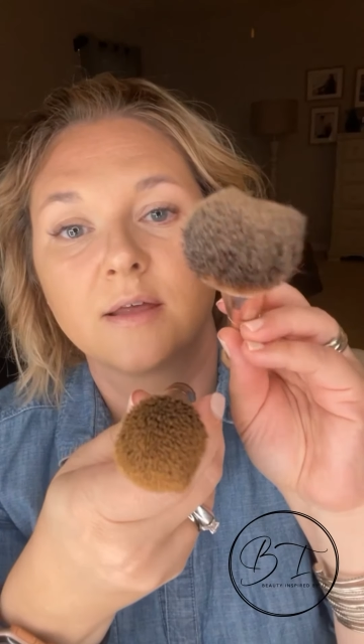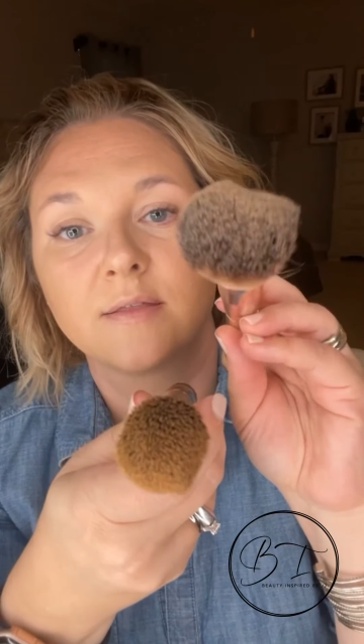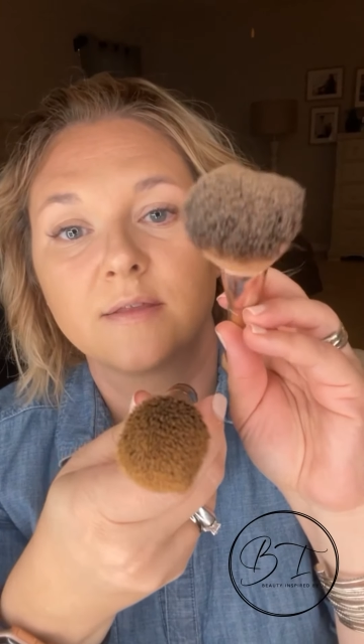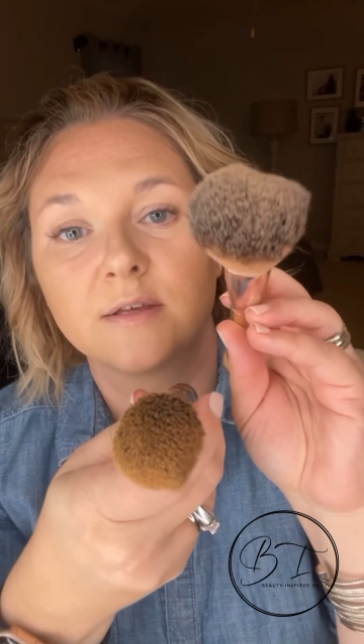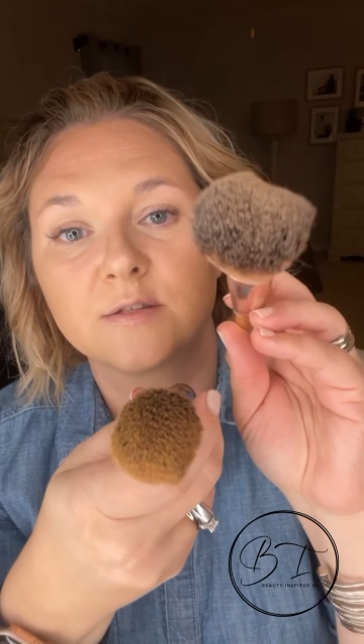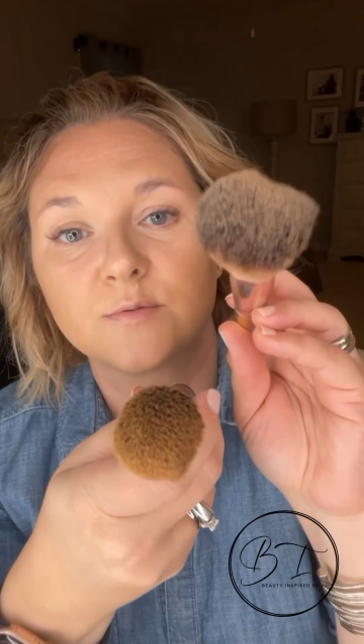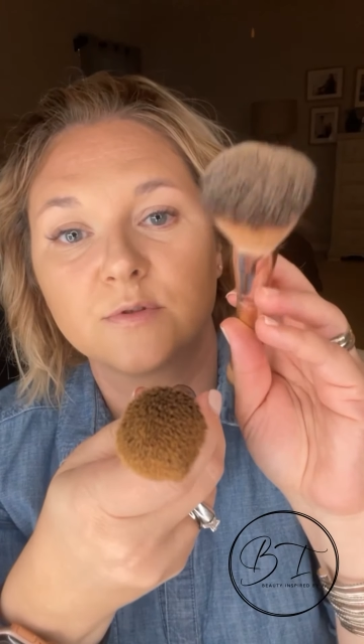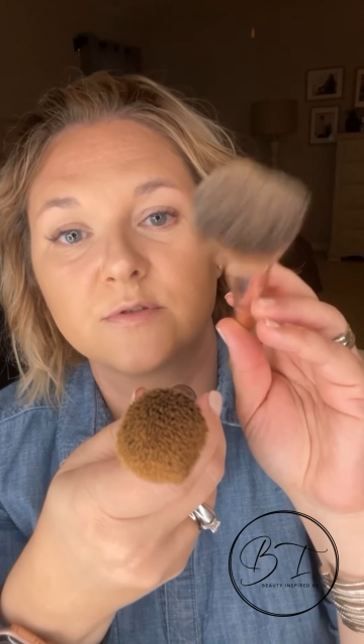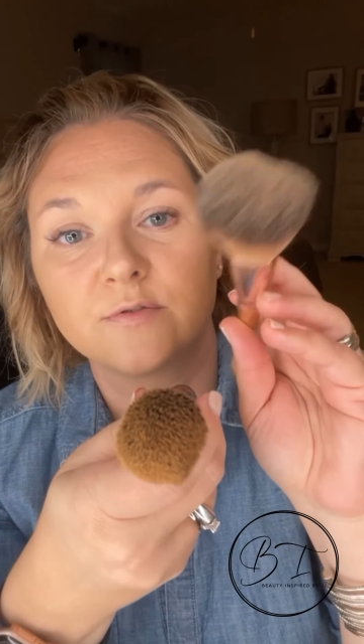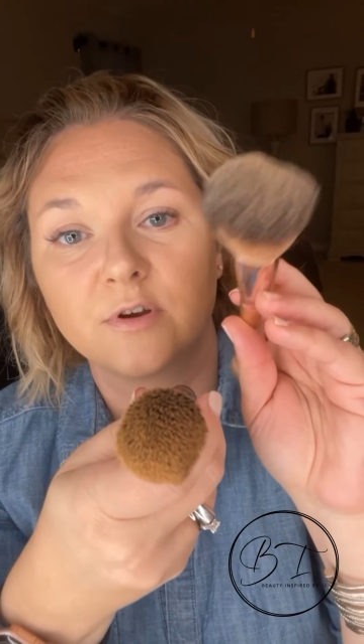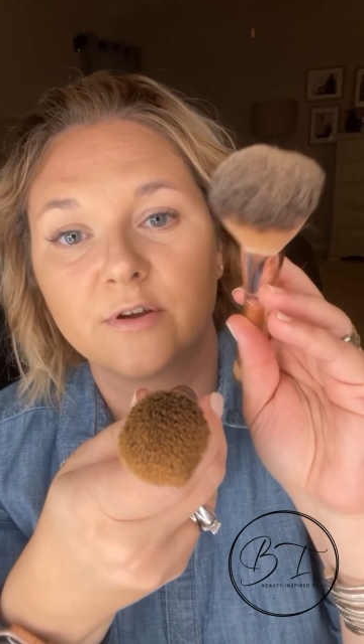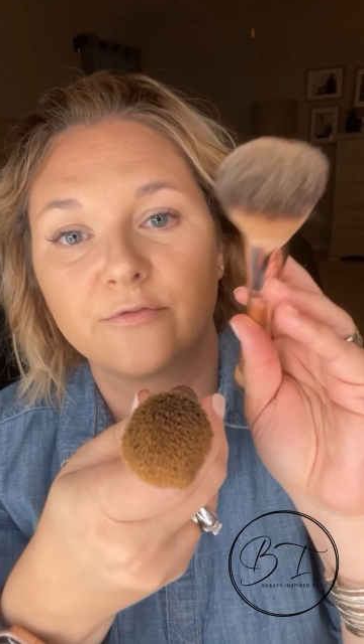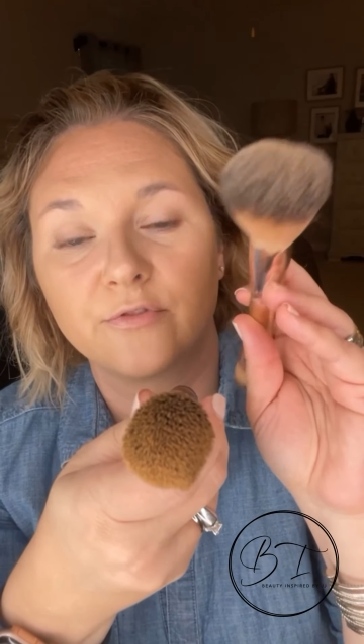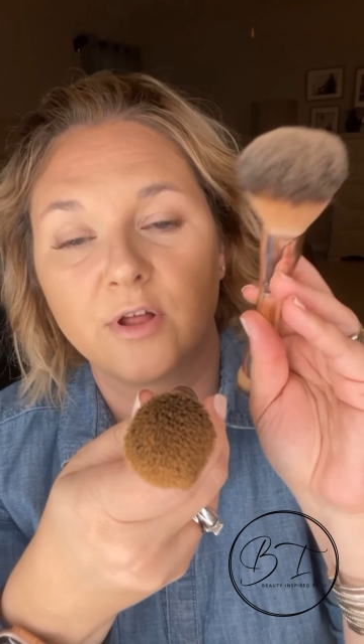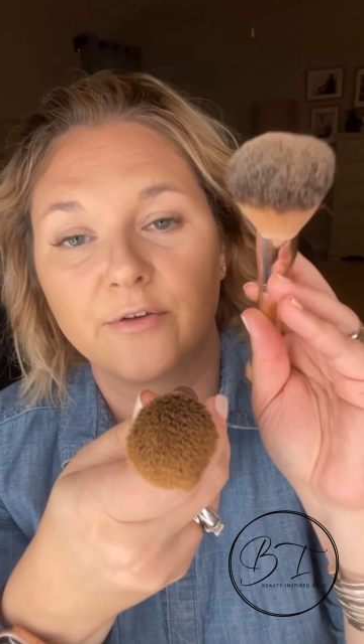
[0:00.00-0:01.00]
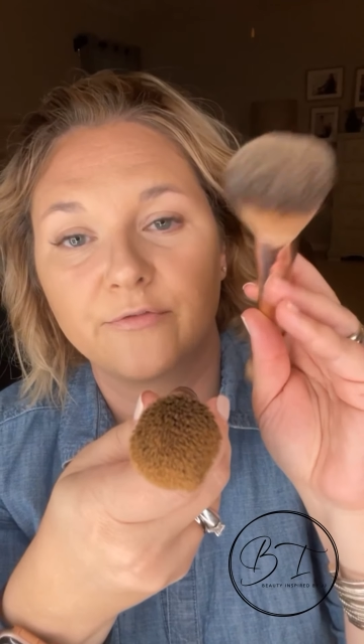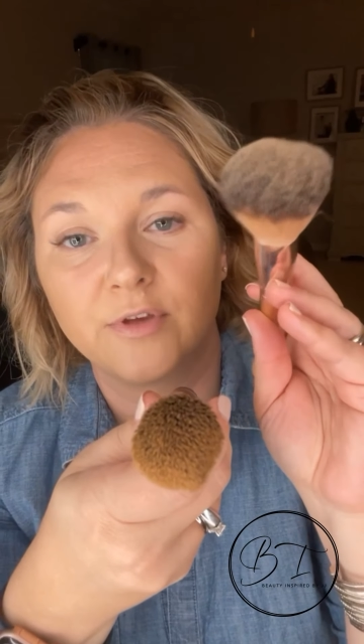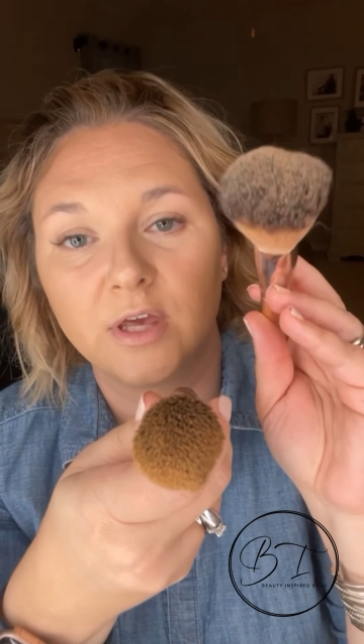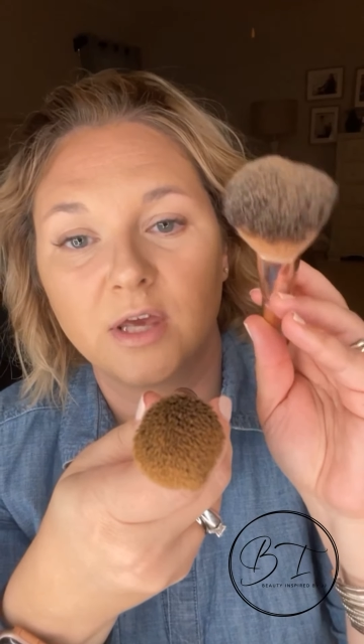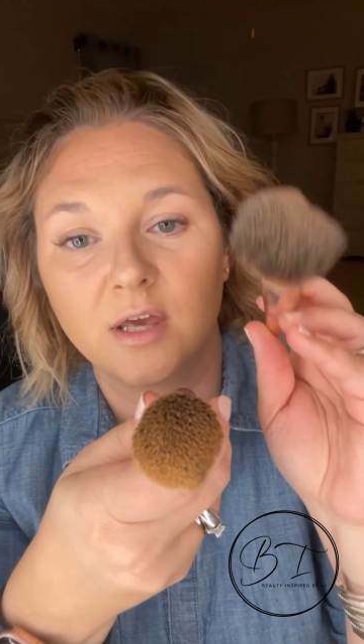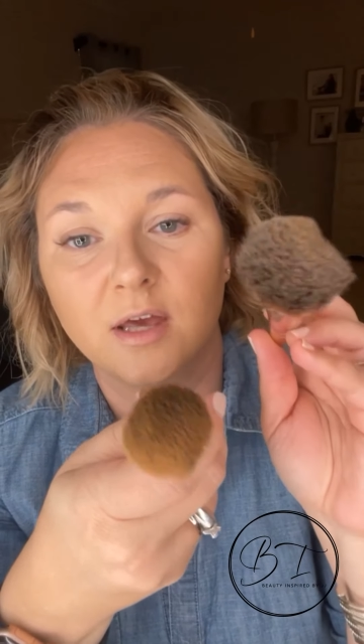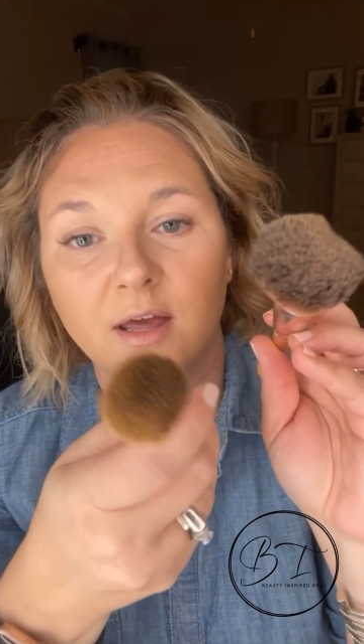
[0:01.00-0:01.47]
This one's very
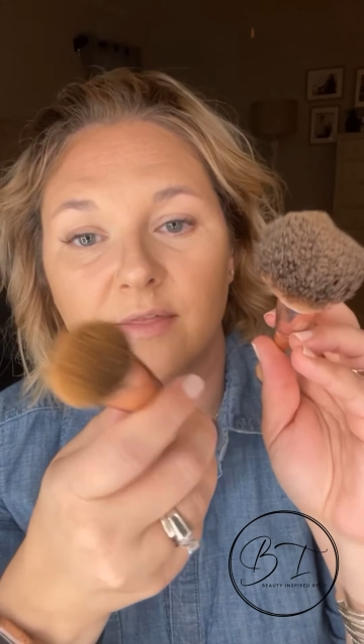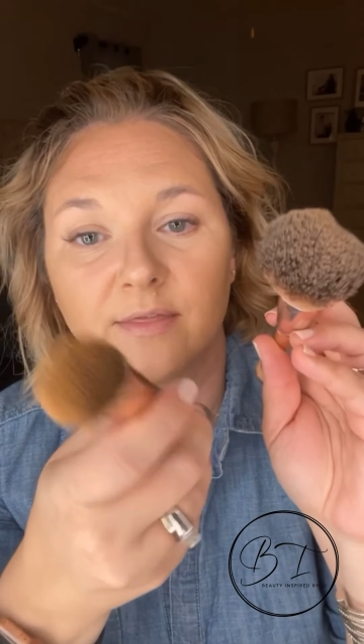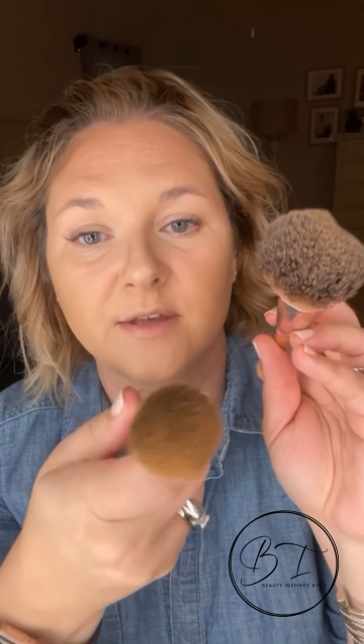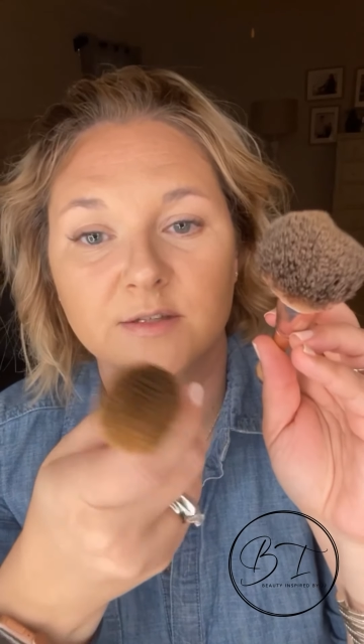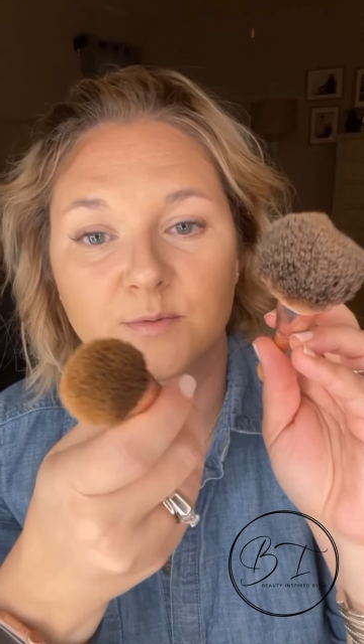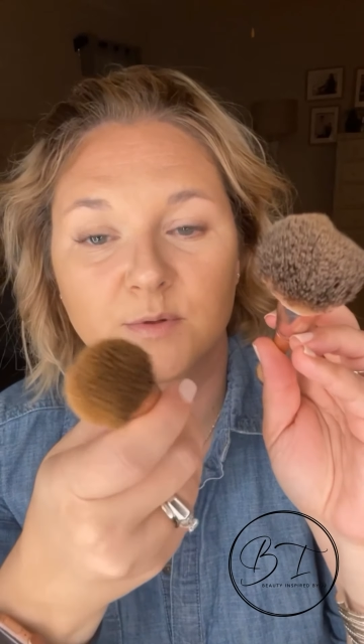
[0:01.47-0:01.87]
fluffy. This